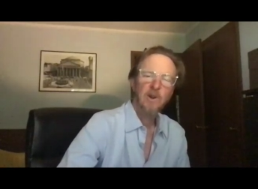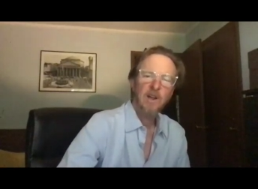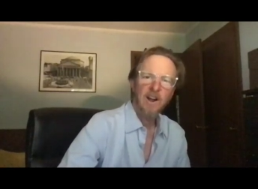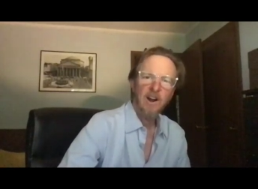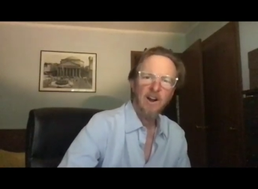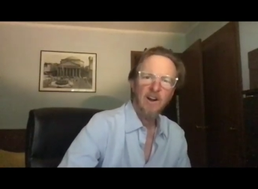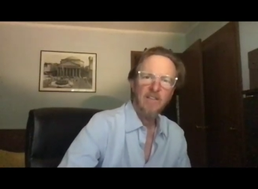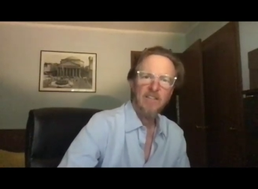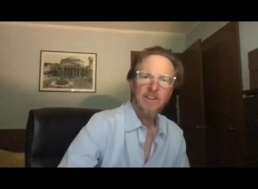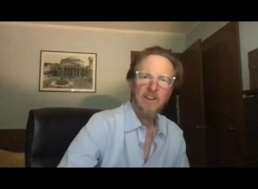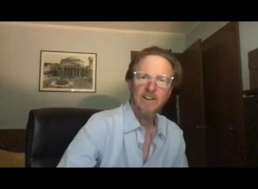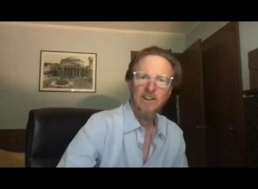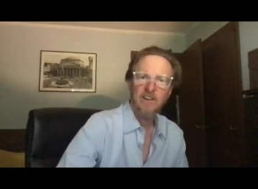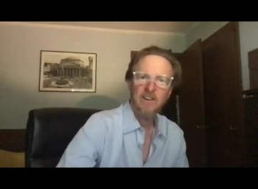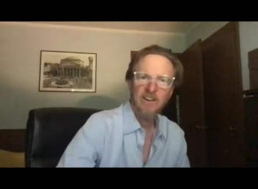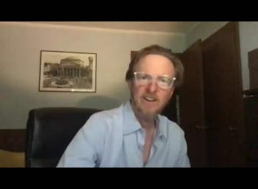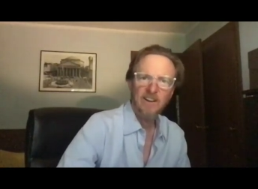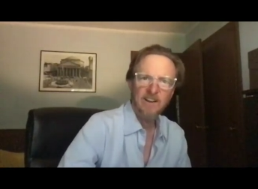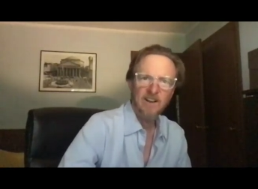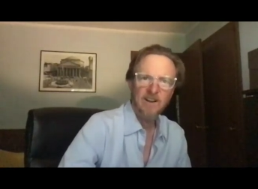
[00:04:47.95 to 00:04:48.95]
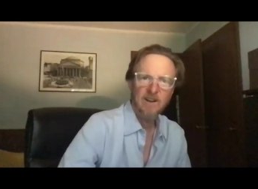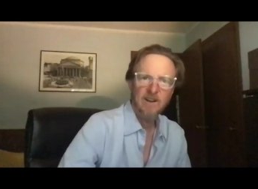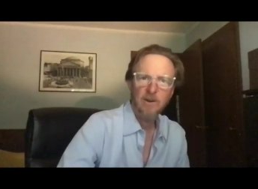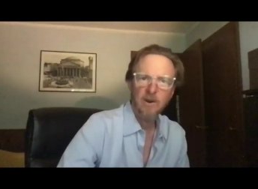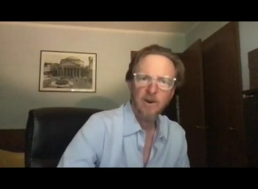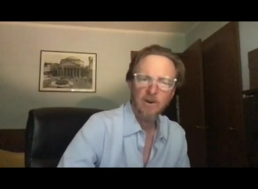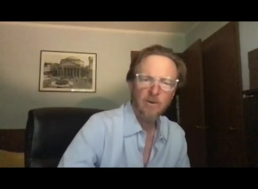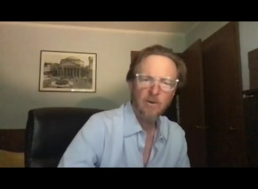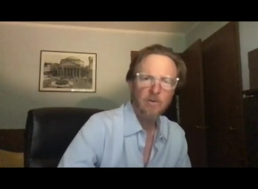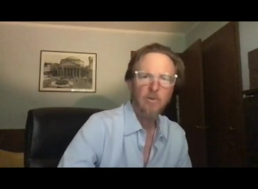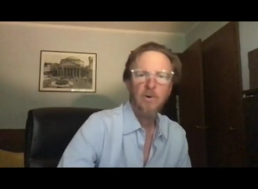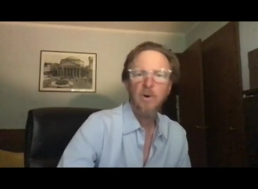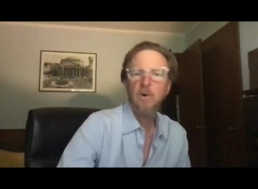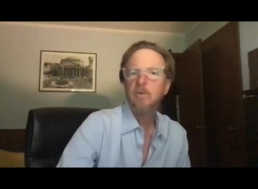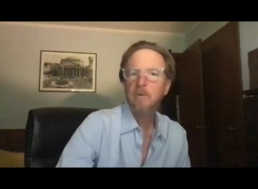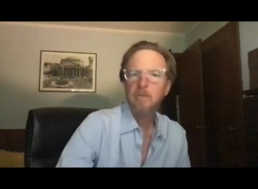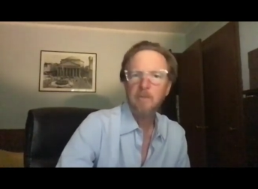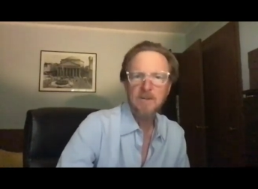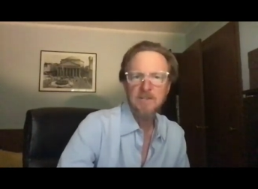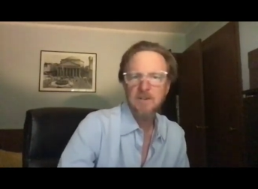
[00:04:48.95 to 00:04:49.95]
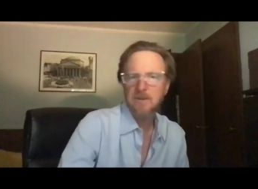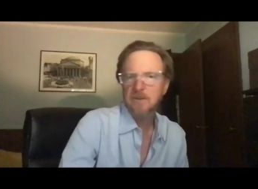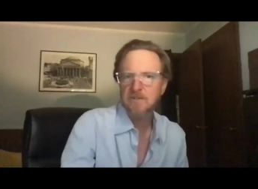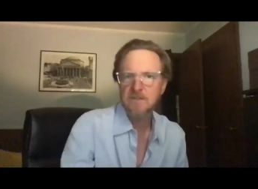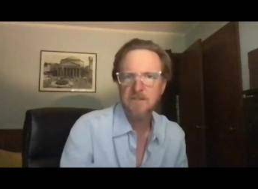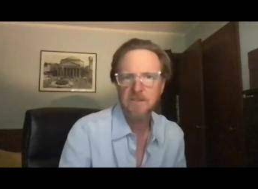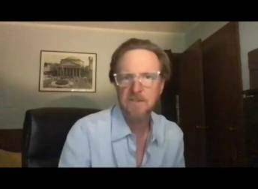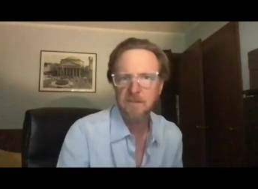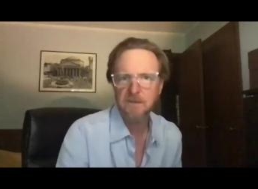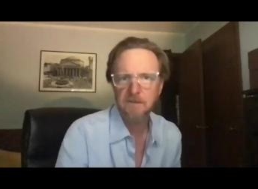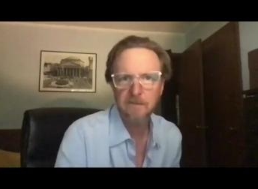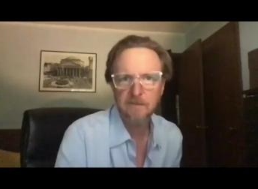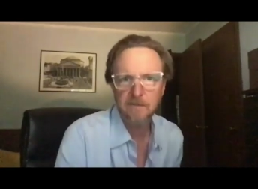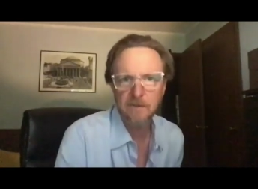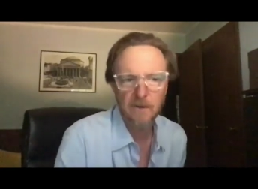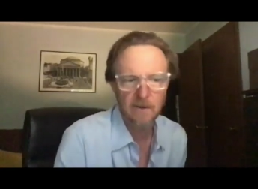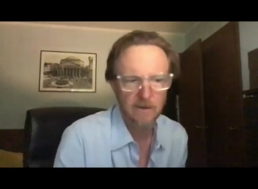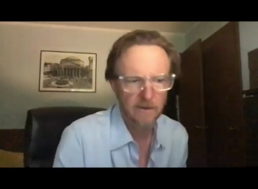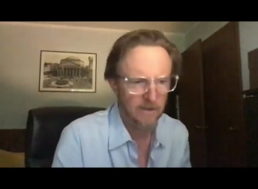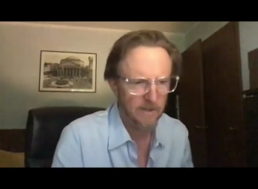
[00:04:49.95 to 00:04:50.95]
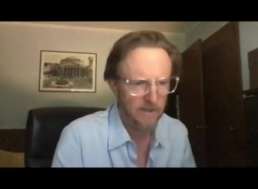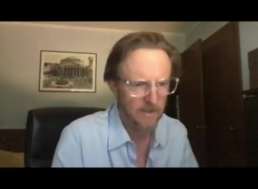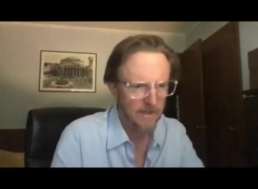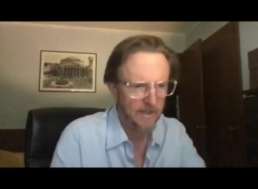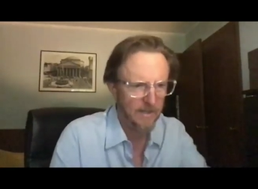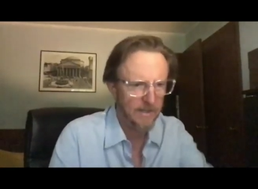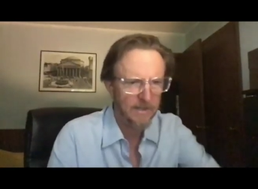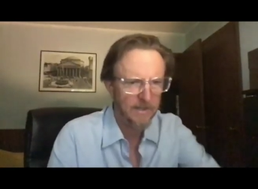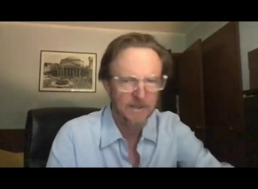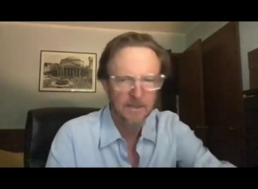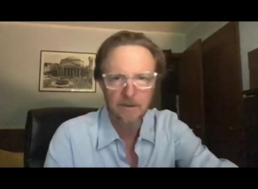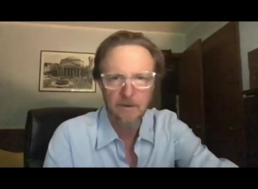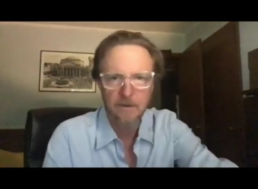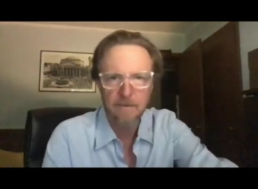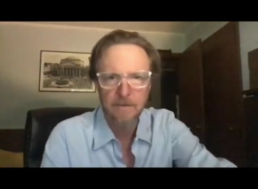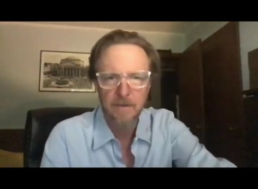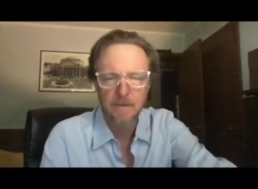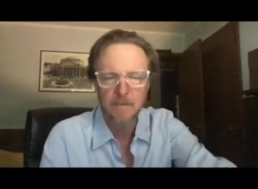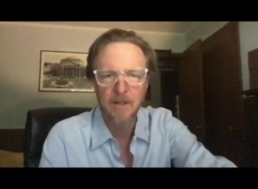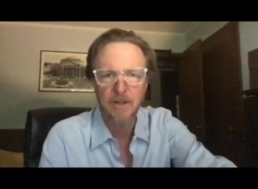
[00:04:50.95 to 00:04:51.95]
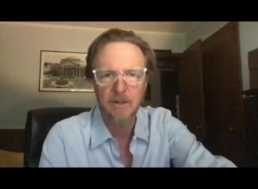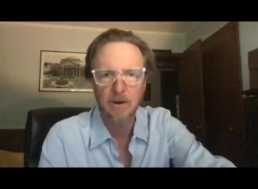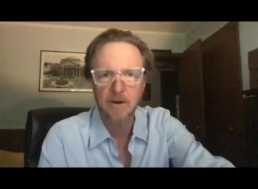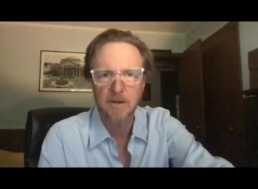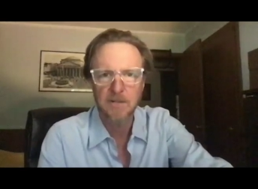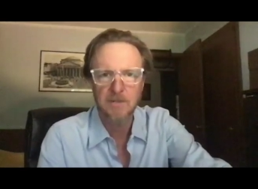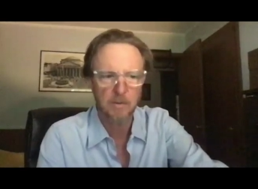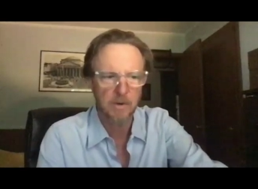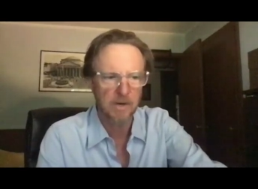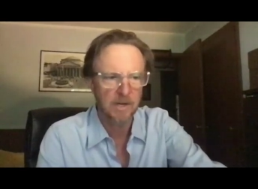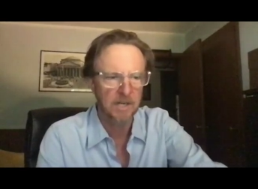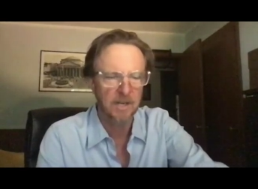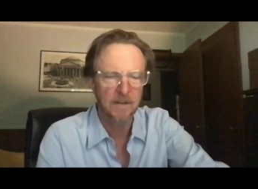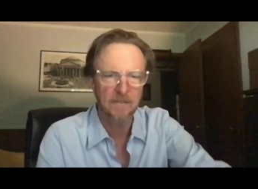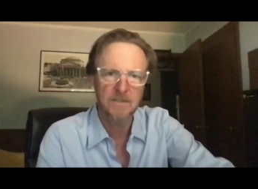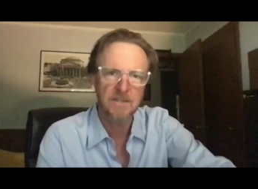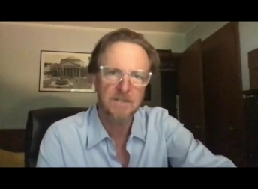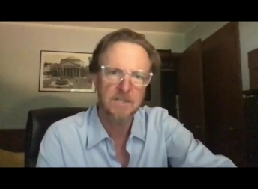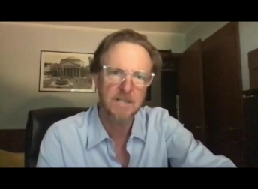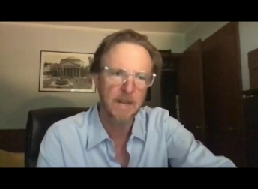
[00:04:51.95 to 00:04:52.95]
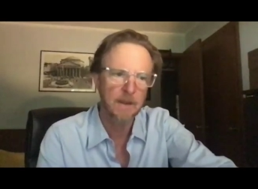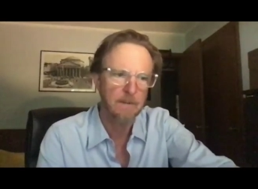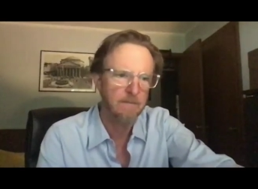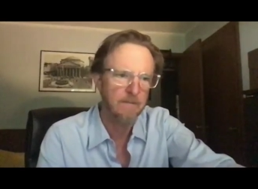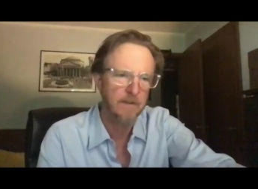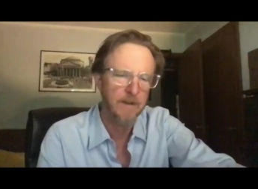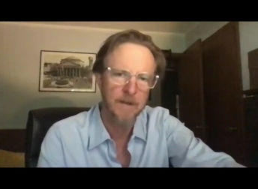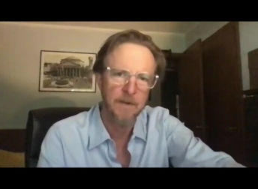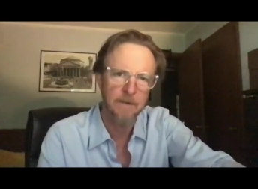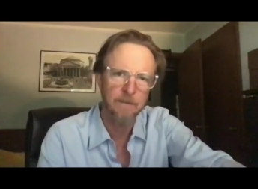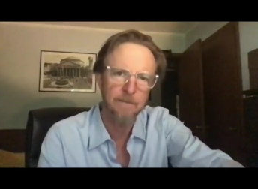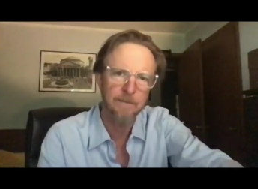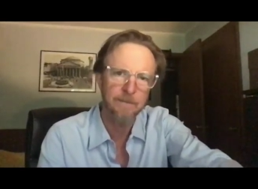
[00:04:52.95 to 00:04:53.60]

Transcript: Are there, who would we turn to for, a female artist working in the same vein?